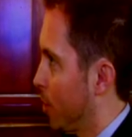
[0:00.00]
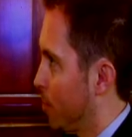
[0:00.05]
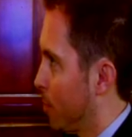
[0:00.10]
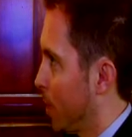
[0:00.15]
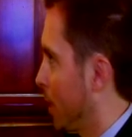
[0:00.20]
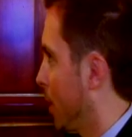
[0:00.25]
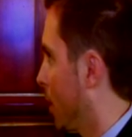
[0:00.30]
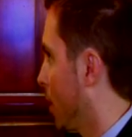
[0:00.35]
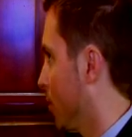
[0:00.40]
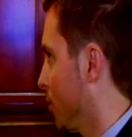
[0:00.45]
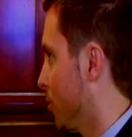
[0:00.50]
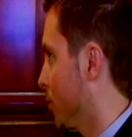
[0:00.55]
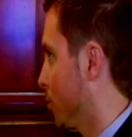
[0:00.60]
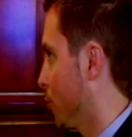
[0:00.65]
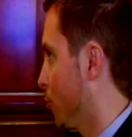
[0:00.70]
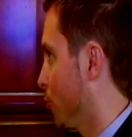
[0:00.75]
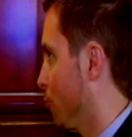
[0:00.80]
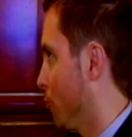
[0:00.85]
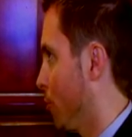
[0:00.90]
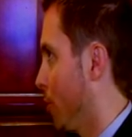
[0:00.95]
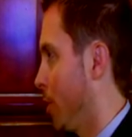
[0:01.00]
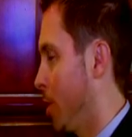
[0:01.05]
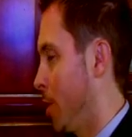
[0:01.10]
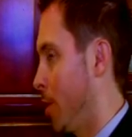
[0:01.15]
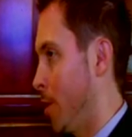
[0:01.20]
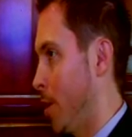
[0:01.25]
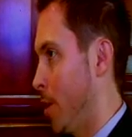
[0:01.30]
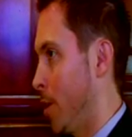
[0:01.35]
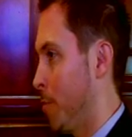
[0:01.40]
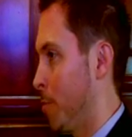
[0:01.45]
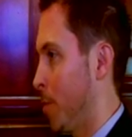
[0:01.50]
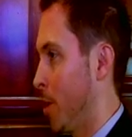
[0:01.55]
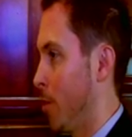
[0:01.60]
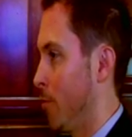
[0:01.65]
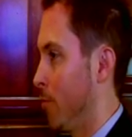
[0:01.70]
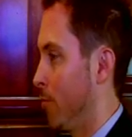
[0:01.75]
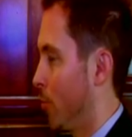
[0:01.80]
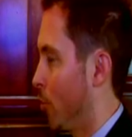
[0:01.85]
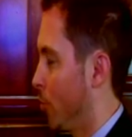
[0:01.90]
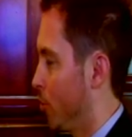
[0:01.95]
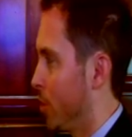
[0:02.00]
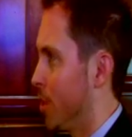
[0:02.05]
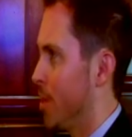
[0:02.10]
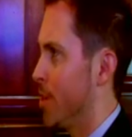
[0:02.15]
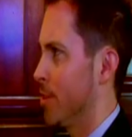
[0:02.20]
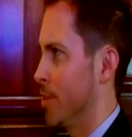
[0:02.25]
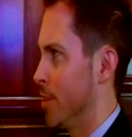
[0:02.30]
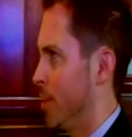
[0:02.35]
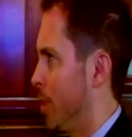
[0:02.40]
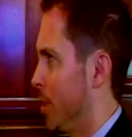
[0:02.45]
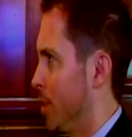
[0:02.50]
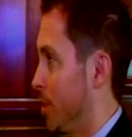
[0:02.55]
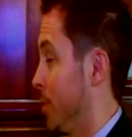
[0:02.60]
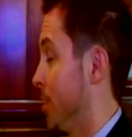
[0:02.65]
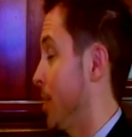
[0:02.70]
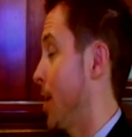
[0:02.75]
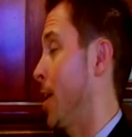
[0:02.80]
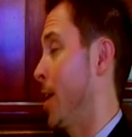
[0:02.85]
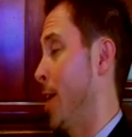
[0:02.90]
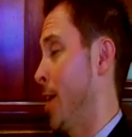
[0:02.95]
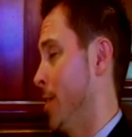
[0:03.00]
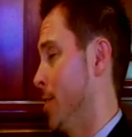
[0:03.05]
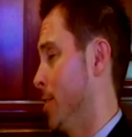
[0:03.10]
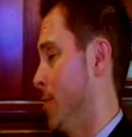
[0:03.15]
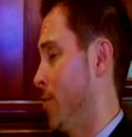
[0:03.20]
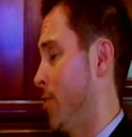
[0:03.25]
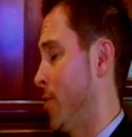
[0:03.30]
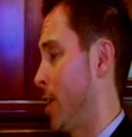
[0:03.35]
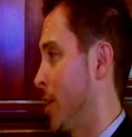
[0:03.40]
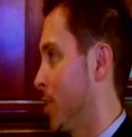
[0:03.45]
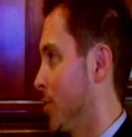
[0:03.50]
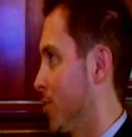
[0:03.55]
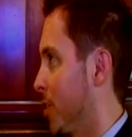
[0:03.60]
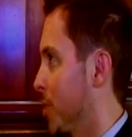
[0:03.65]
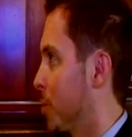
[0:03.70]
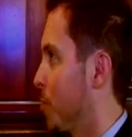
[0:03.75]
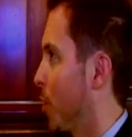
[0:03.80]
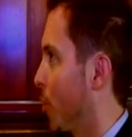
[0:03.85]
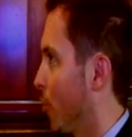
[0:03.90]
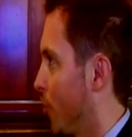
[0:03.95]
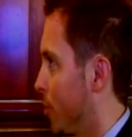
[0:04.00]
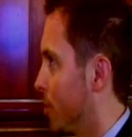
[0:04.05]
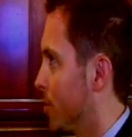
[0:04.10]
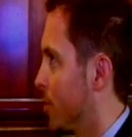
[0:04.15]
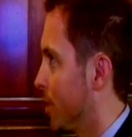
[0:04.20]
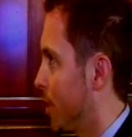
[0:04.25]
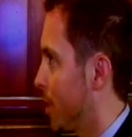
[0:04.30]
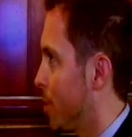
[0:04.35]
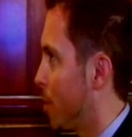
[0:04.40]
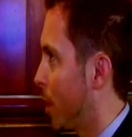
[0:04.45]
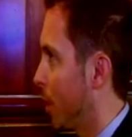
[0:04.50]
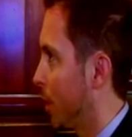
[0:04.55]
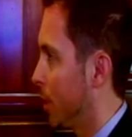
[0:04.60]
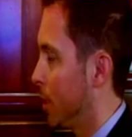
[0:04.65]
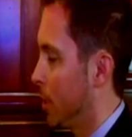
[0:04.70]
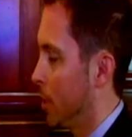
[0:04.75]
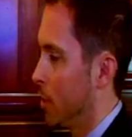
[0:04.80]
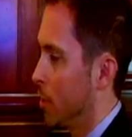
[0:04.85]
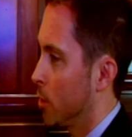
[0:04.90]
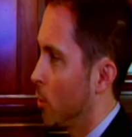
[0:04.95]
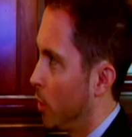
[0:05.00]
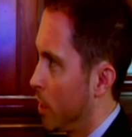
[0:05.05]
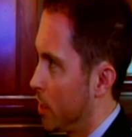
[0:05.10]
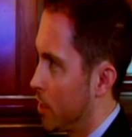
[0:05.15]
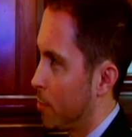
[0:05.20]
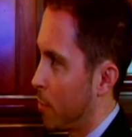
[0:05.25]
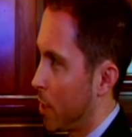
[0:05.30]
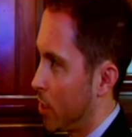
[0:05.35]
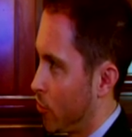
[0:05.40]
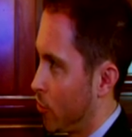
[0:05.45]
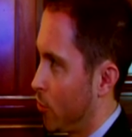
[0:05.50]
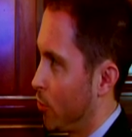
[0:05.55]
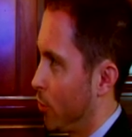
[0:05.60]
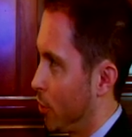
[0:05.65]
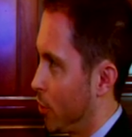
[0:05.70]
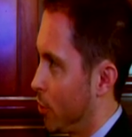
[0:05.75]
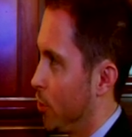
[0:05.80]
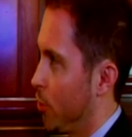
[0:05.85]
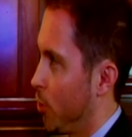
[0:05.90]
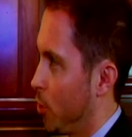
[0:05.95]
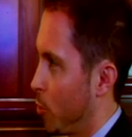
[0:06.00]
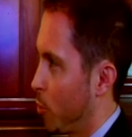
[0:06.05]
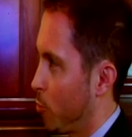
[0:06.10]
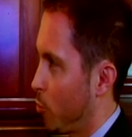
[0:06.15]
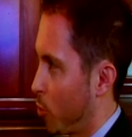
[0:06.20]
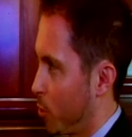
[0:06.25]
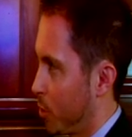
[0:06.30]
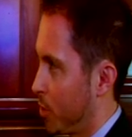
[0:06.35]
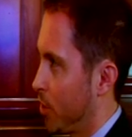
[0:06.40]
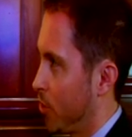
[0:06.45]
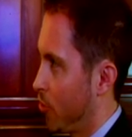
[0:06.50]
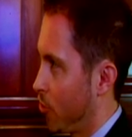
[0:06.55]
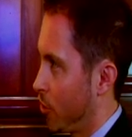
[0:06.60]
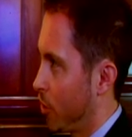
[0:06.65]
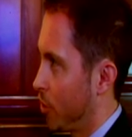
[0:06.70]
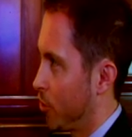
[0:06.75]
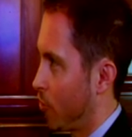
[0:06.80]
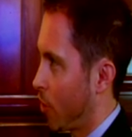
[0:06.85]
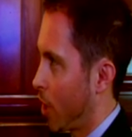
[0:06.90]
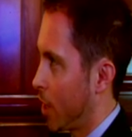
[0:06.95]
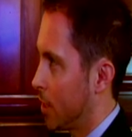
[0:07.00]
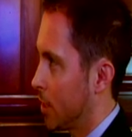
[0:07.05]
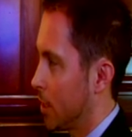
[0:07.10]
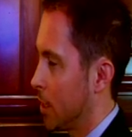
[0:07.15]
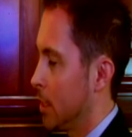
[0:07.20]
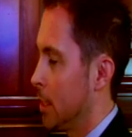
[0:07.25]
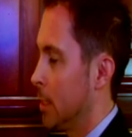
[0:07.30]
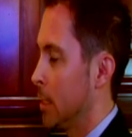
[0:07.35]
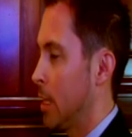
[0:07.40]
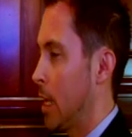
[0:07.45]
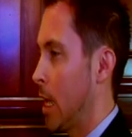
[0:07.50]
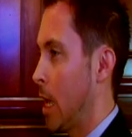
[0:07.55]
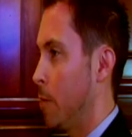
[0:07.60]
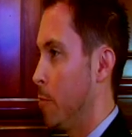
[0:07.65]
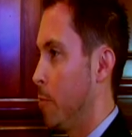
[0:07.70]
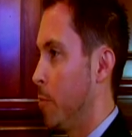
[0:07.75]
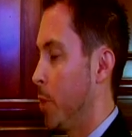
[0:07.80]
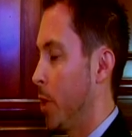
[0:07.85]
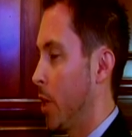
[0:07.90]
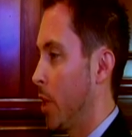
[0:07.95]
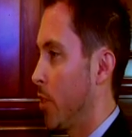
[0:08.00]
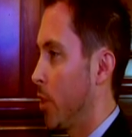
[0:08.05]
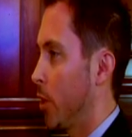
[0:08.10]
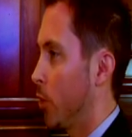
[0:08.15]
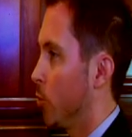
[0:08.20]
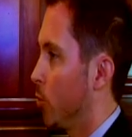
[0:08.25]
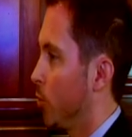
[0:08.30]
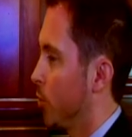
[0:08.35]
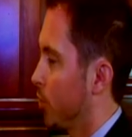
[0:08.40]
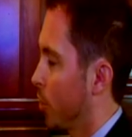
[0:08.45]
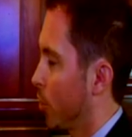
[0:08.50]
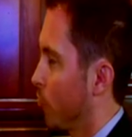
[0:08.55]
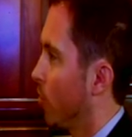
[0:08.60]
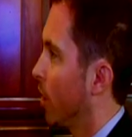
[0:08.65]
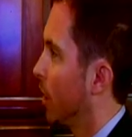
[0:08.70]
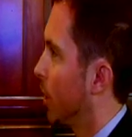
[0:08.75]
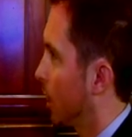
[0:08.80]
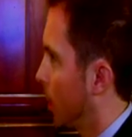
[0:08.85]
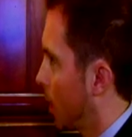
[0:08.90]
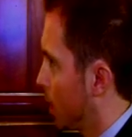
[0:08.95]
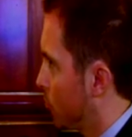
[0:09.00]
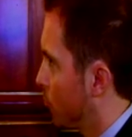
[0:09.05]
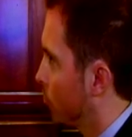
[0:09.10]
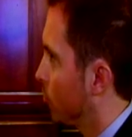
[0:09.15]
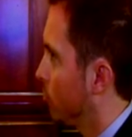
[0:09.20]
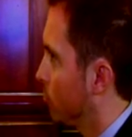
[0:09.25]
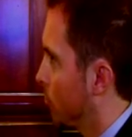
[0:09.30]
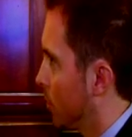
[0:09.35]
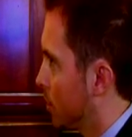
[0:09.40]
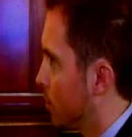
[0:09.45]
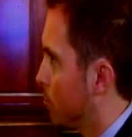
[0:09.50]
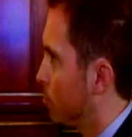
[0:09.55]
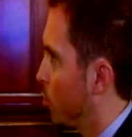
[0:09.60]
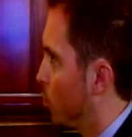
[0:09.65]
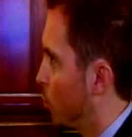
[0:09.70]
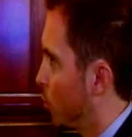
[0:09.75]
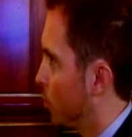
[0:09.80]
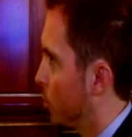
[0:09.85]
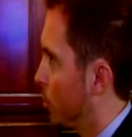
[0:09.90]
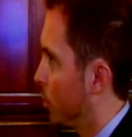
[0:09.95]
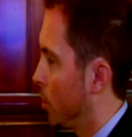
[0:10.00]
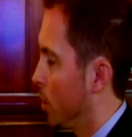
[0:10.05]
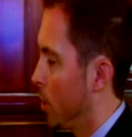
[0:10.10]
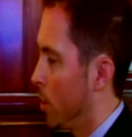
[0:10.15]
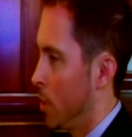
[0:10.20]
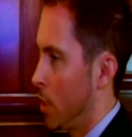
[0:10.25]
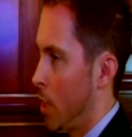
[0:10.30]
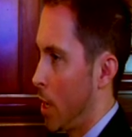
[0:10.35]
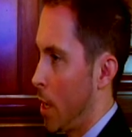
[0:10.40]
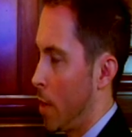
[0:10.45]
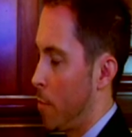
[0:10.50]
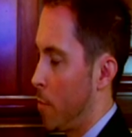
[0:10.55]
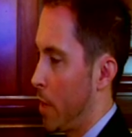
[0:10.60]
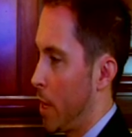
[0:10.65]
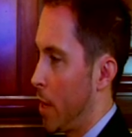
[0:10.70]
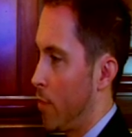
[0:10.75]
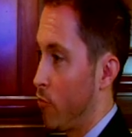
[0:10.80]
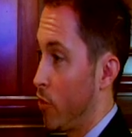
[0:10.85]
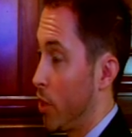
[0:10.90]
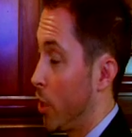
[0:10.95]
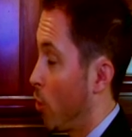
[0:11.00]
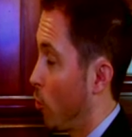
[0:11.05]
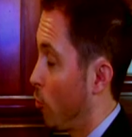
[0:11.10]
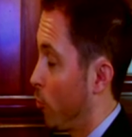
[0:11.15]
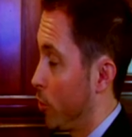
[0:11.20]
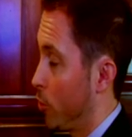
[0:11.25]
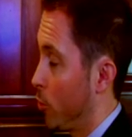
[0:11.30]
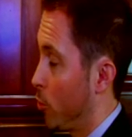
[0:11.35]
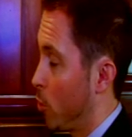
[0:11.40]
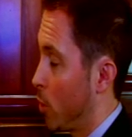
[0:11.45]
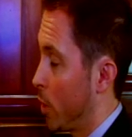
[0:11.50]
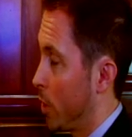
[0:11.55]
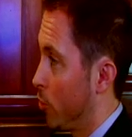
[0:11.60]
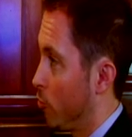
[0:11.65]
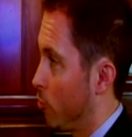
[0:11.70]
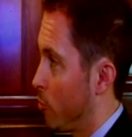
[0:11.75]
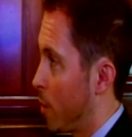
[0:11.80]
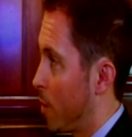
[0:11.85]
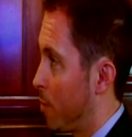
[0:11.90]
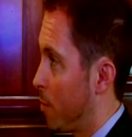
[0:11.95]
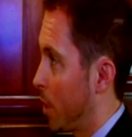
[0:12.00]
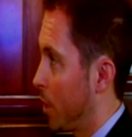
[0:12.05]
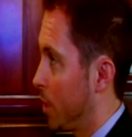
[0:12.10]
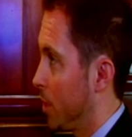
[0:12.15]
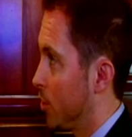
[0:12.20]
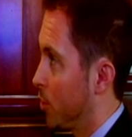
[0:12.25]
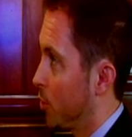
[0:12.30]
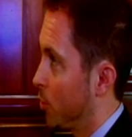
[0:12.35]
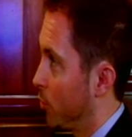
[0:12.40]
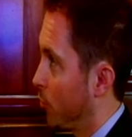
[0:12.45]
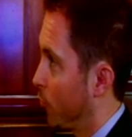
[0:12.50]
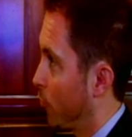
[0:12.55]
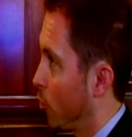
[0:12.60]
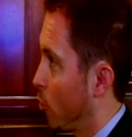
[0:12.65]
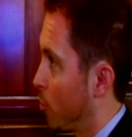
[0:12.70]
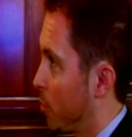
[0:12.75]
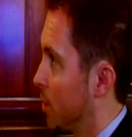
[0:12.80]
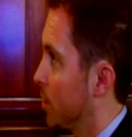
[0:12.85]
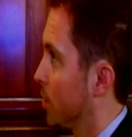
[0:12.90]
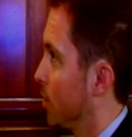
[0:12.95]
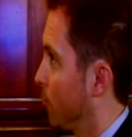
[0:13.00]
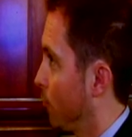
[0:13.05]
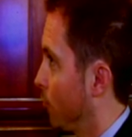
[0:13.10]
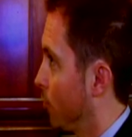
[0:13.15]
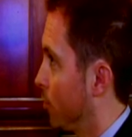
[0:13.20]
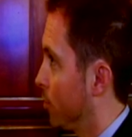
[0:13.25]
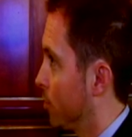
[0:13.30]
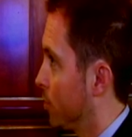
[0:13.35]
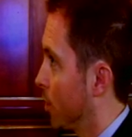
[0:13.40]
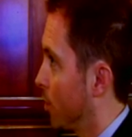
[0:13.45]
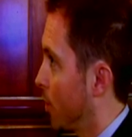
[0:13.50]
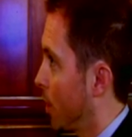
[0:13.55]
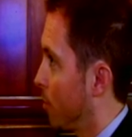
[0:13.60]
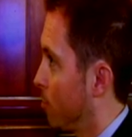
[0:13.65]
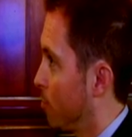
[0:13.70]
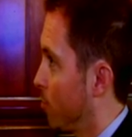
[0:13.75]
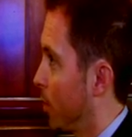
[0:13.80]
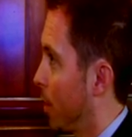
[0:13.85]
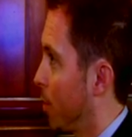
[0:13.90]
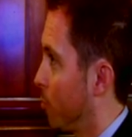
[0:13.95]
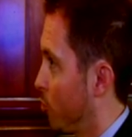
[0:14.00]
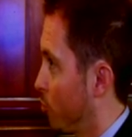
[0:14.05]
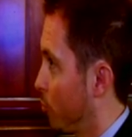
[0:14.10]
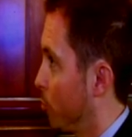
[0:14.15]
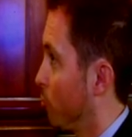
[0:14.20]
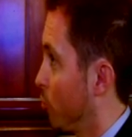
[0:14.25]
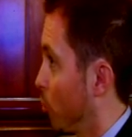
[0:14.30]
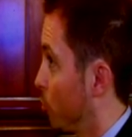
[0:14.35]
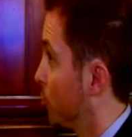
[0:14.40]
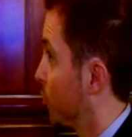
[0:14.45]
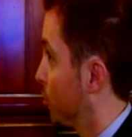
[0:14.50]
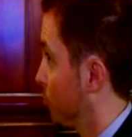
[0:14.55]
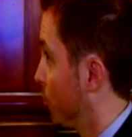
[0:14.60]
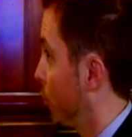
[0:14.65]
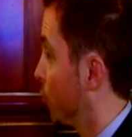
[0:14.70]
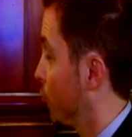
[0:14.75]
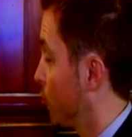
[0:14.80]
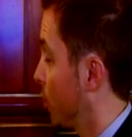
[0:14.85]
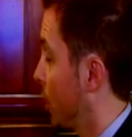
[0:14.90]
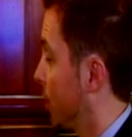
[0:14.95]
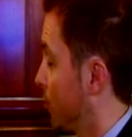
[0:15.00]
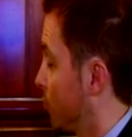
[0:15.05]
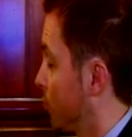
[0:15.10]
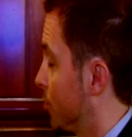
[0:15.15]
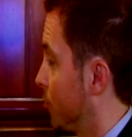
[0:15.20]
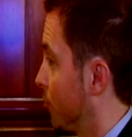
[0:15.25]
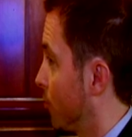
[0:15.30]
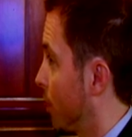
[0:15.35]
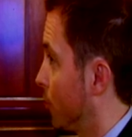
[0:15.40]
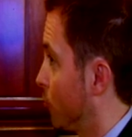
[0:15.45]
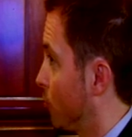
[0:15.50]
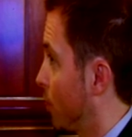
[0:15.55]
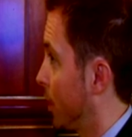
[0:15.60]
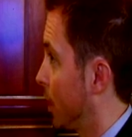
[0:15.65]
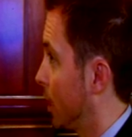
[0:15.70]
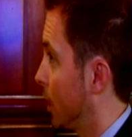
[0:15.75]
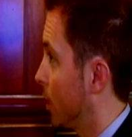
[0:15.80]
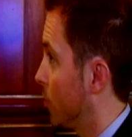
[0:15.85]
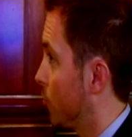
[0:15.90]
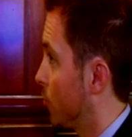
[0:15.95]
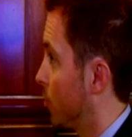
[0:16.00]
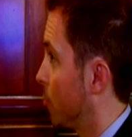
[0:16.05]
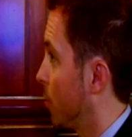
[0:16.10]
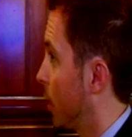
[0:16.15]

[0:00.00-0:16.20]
and many others who have got years and years and decades, in fact, of experience in e-money. So we need to make sure the consumer proposition is right. But I think also regulation is important. Every corridor where you remit money to and from is different, so that prompts some real challenges around regulation